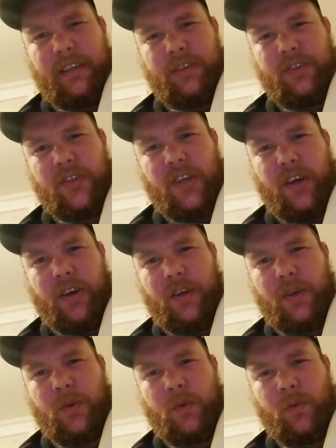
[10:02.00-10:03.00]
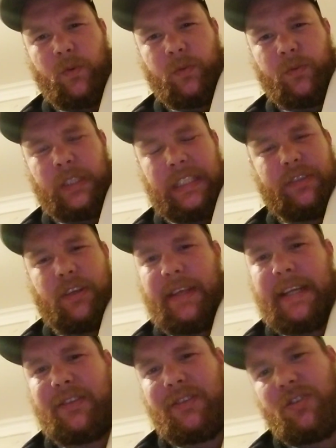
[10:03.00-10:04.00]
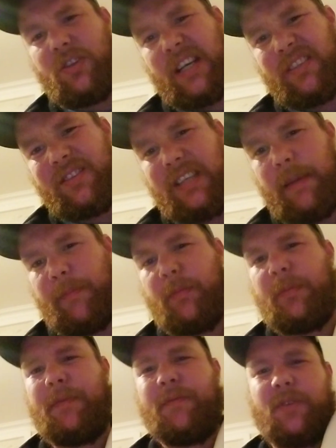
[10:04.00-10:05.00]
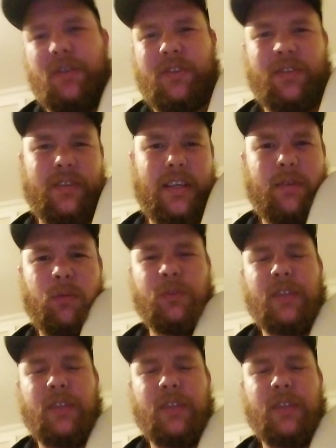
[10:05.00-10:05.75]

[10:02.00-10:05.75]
So that's just temperament versus equal